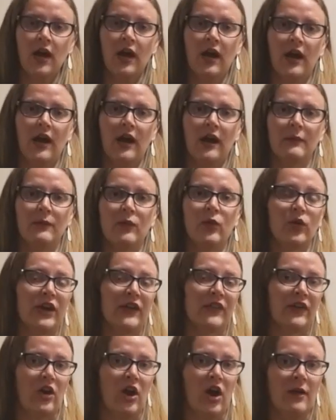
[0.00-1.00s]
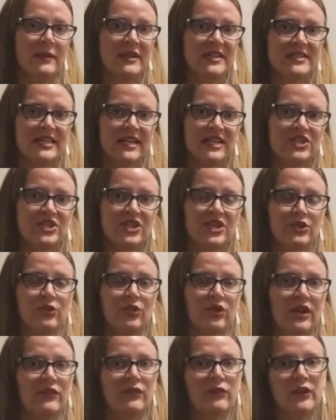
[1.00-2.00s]
um, or in the comment section,
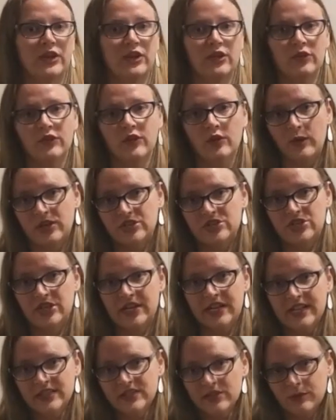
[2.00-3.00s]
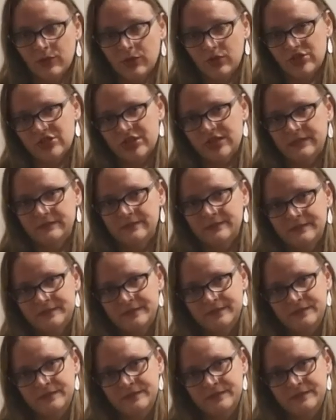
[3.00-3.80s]
or if we do the question and answer portion.